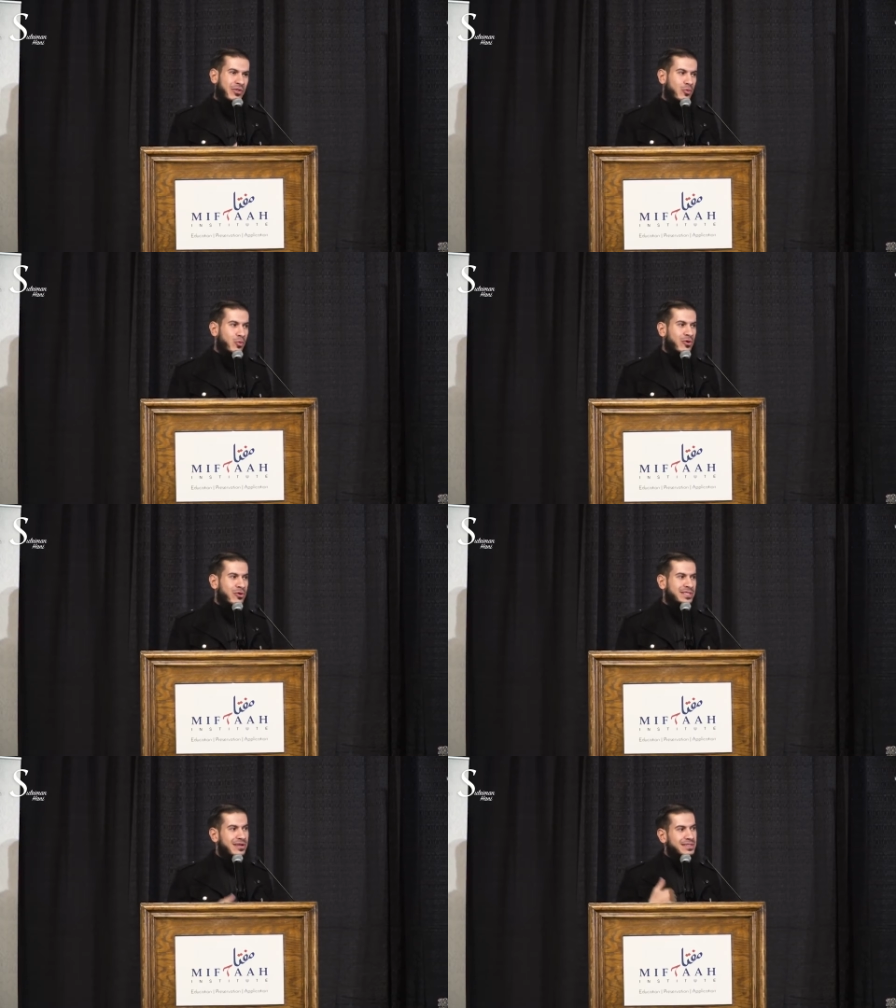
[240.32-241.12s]
other
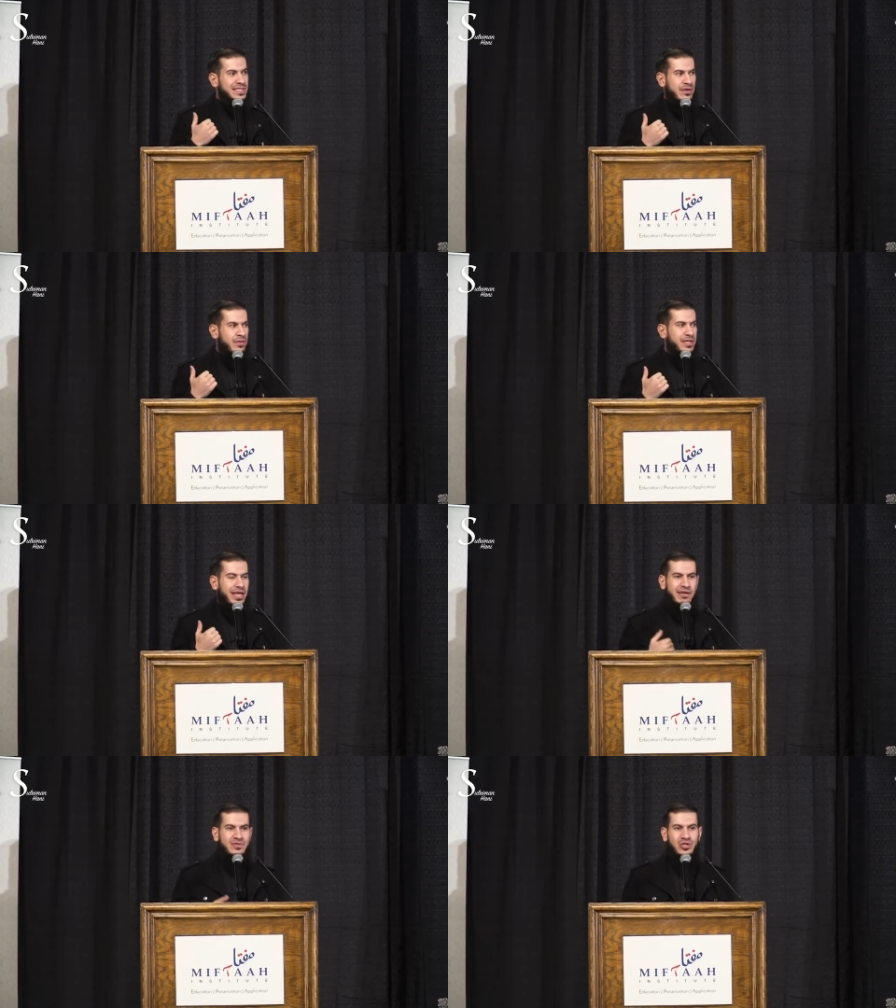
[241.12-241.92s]
words, until the
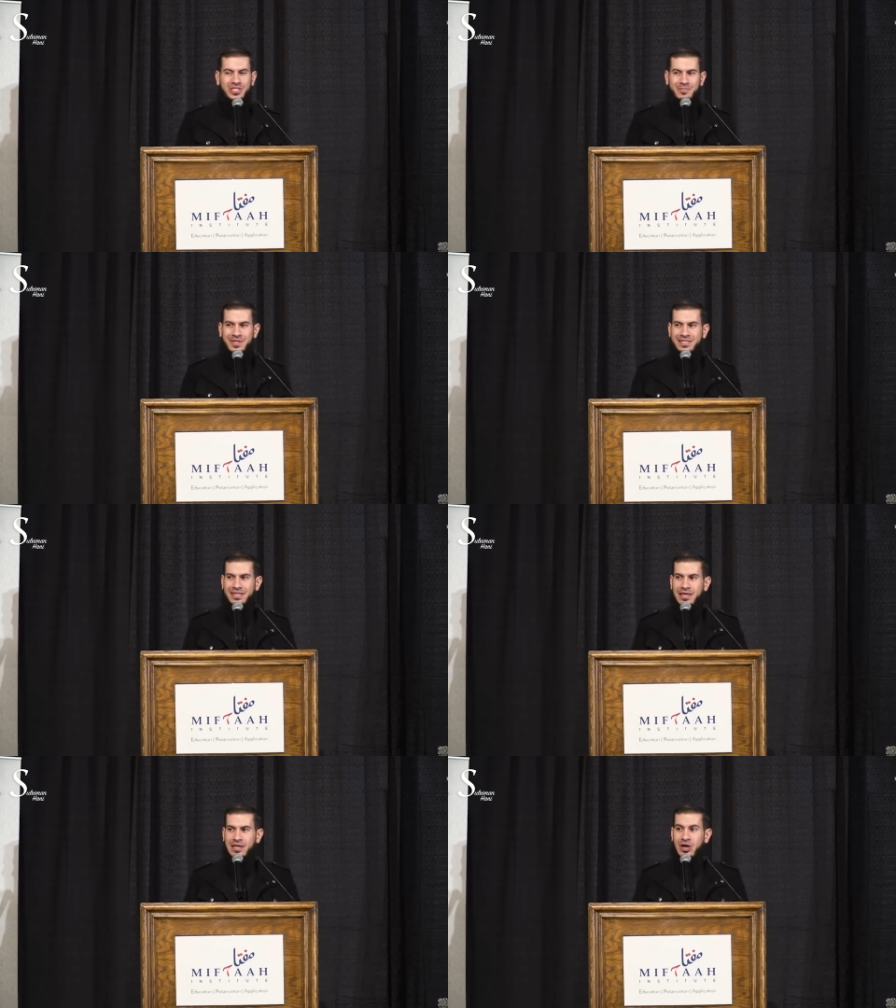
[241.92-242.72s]
day of judgment,
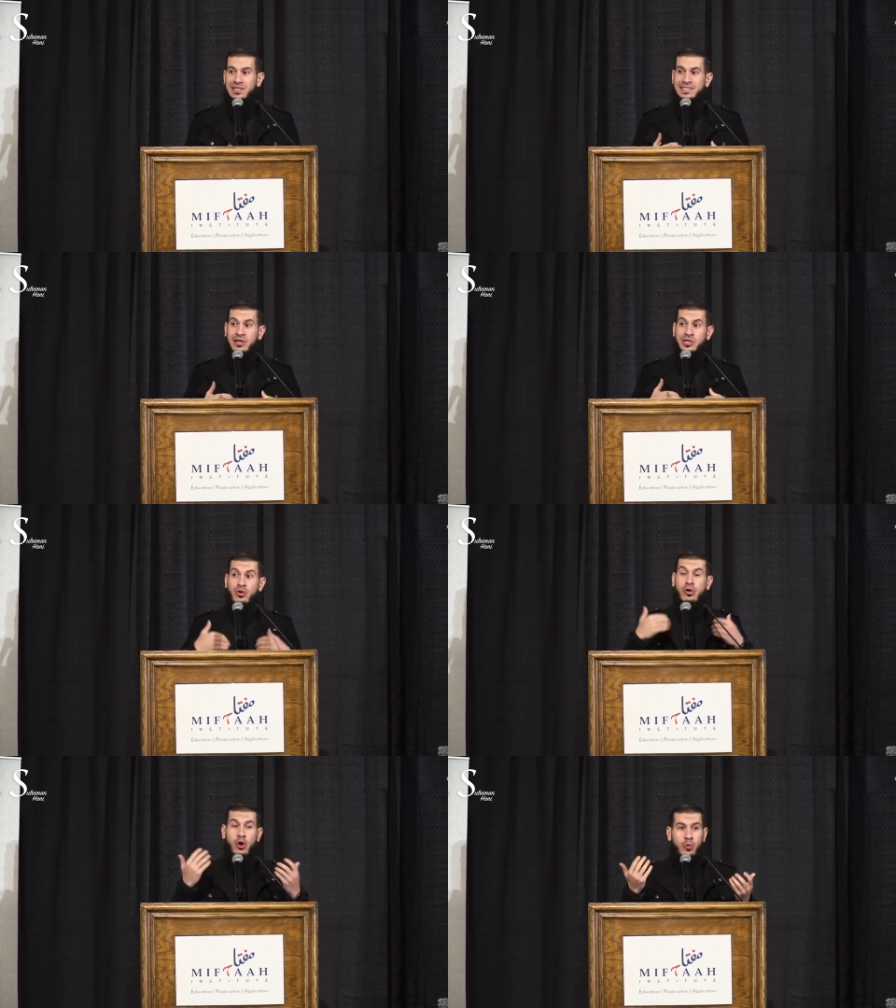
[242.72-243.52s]
until
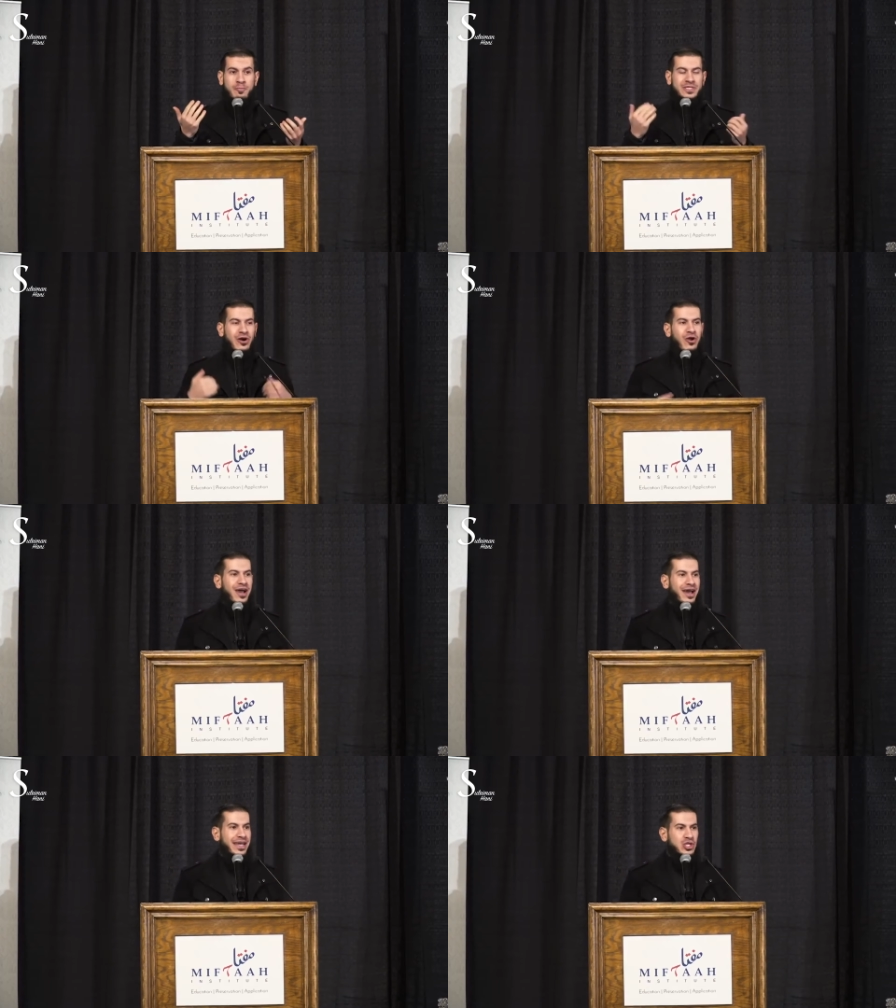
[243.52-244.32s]
your hopes are
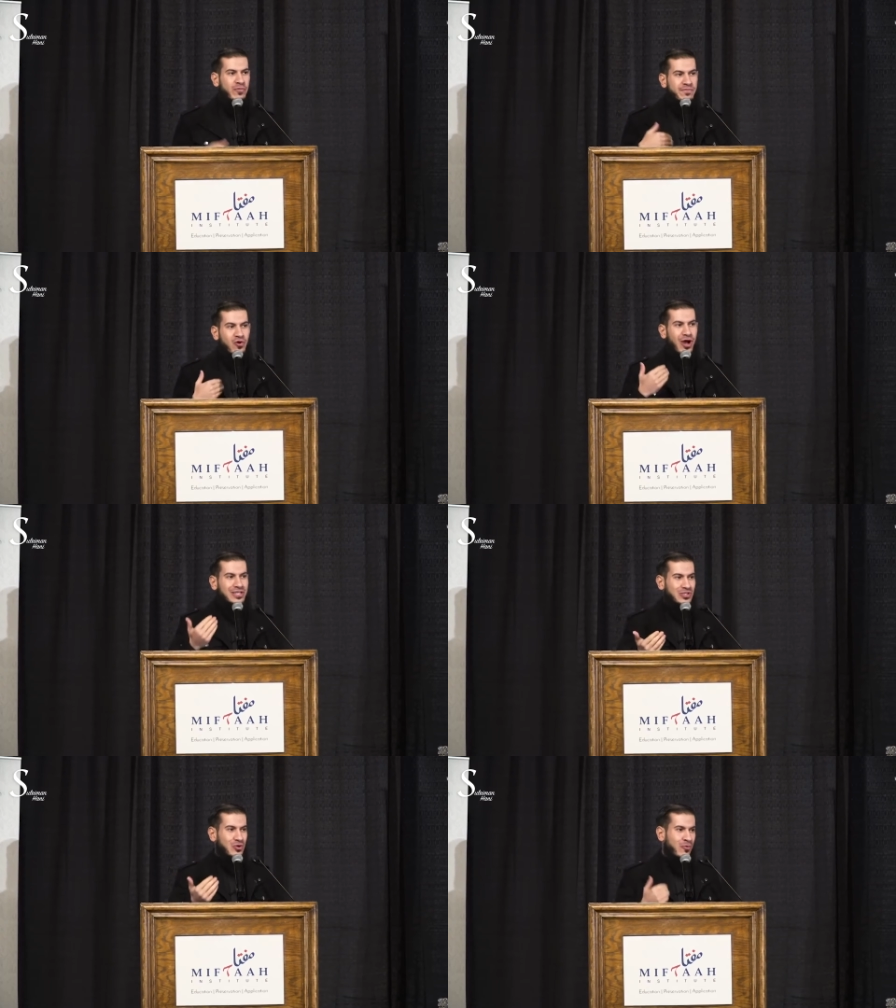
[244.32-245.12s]
high. You've
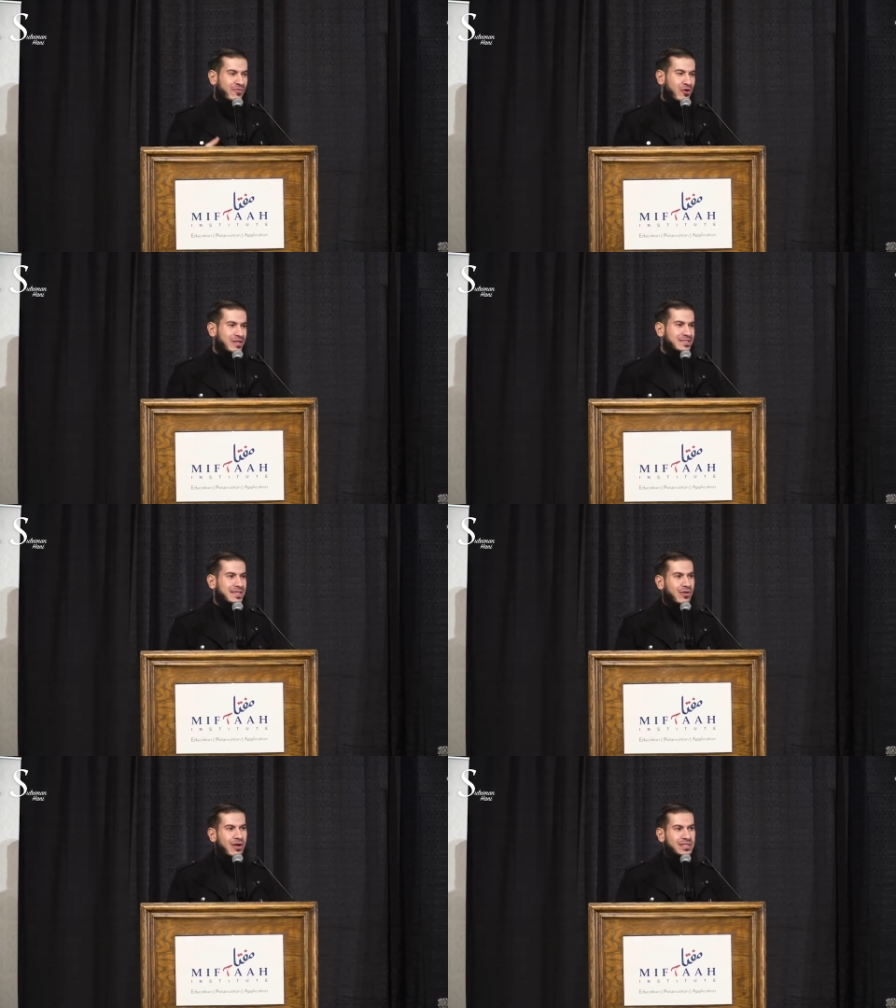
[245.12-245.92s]
crossed over
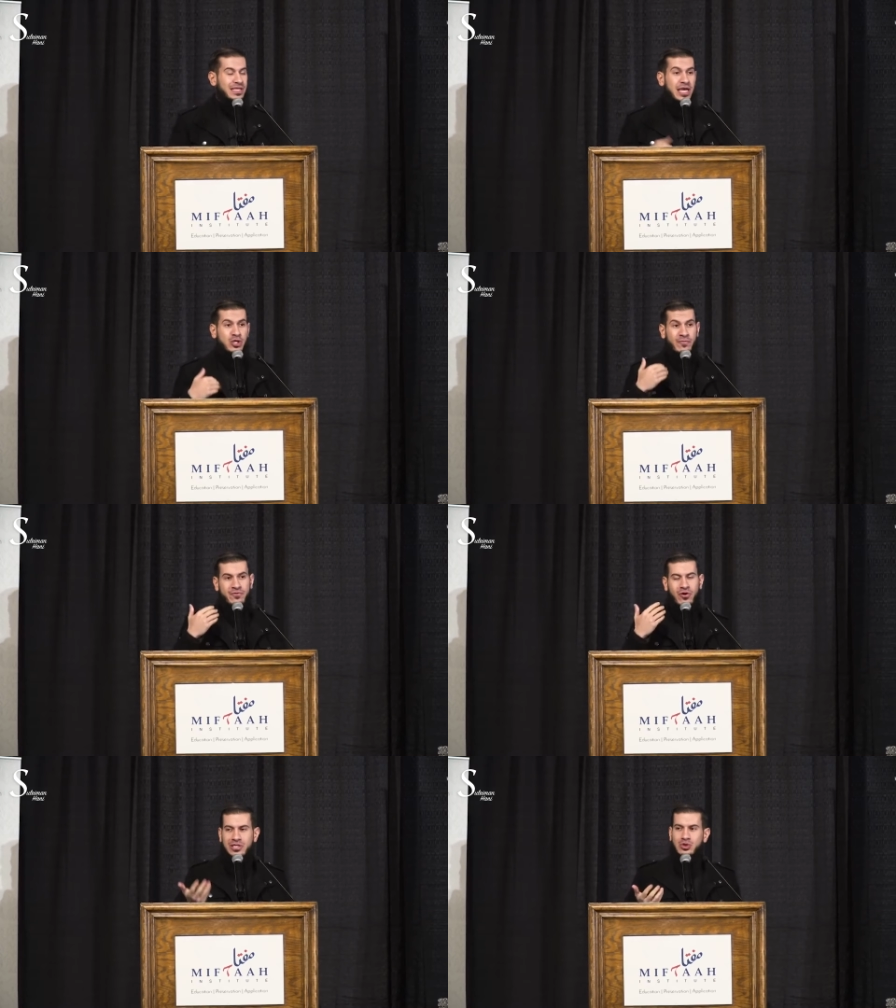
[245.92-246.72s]
as-sirat, you've
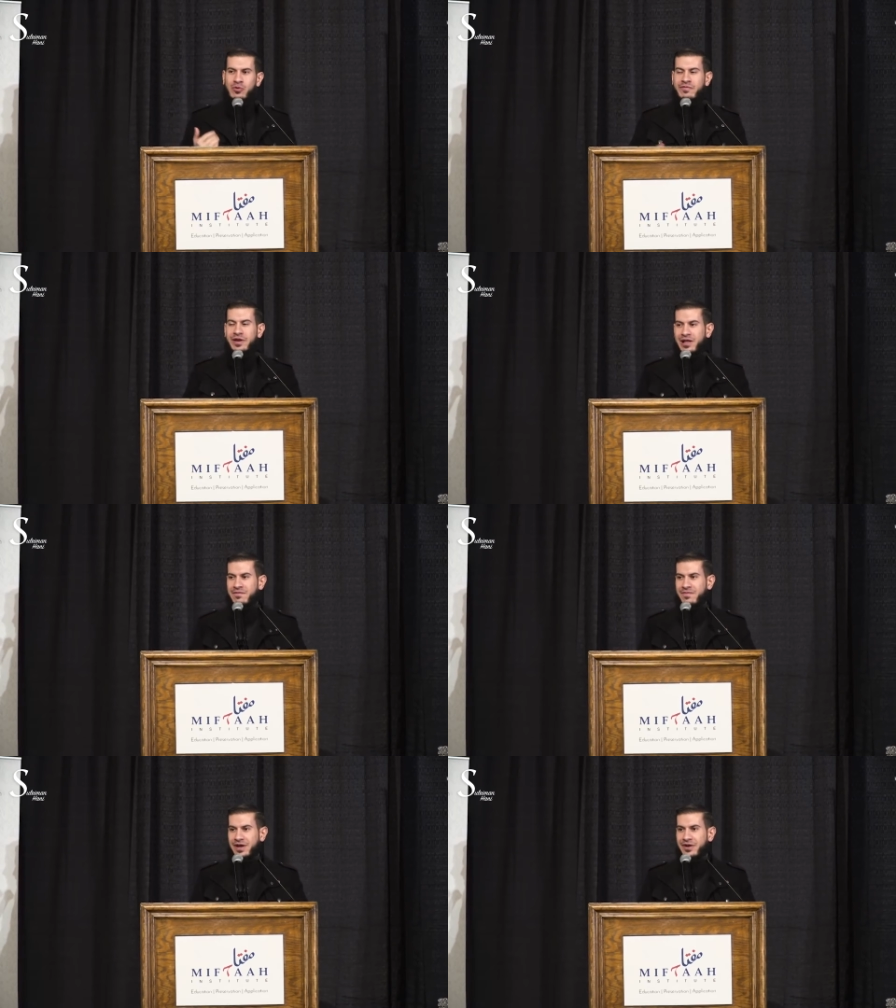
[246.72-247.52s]
crossed over
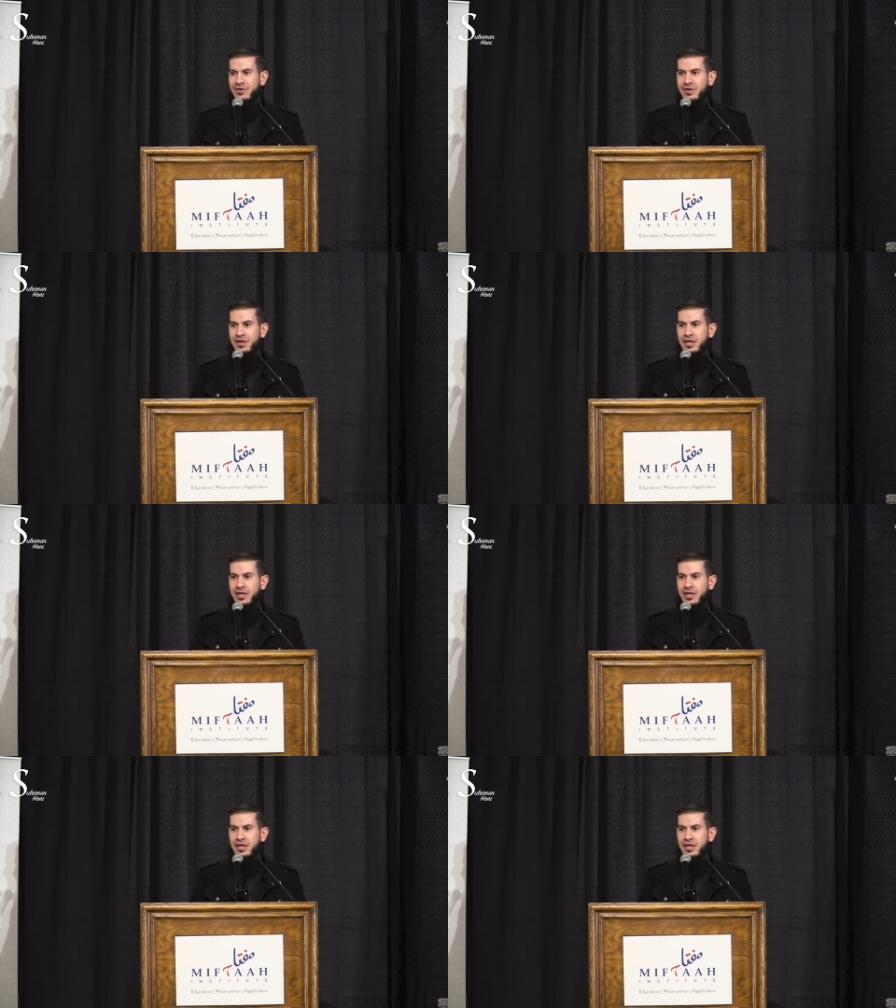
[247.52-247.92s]
hellfire.